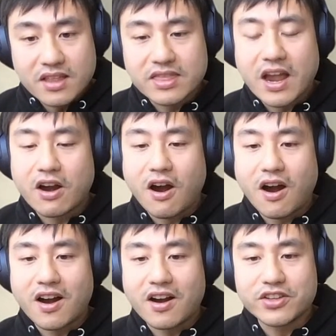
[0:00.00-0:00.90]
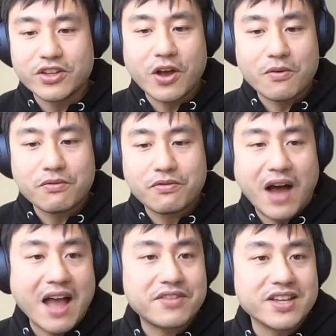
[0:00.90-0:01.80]
there are,
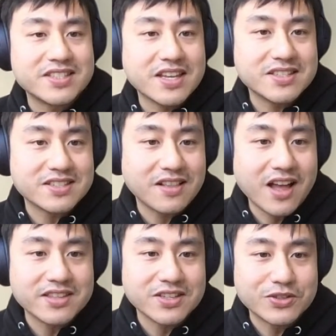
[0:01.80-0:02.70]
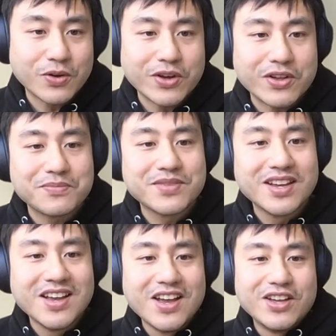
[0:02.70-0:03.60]
5 consensus clients in total.
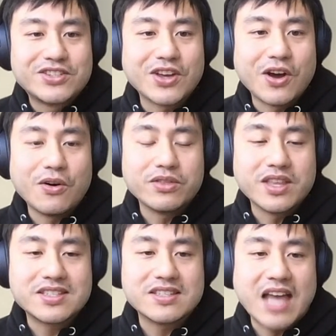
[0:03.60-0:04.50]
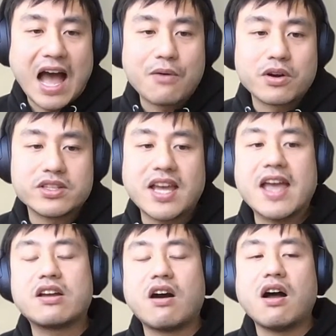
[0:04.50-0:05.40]
So this is our
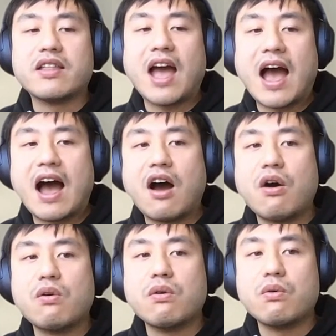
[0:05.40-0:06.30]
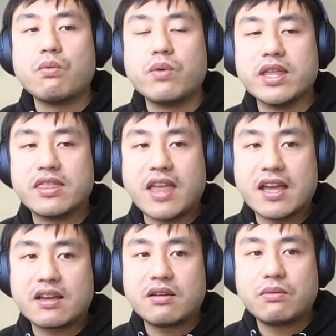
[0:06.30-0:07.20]
take on how we
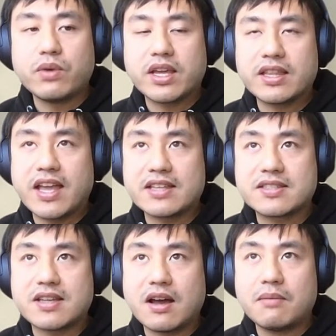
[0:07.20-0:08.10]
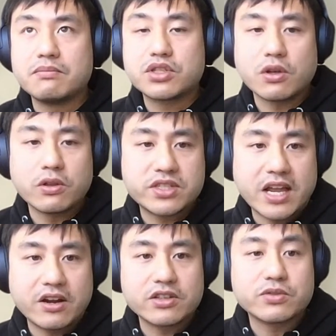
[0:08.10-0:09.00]
think we can get some solo
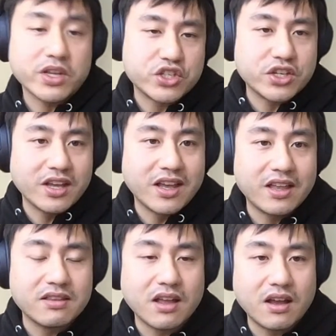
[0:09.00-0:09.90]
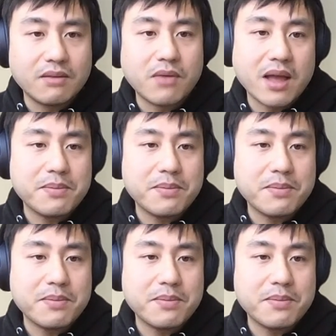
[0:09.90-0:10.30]
stakers, which in my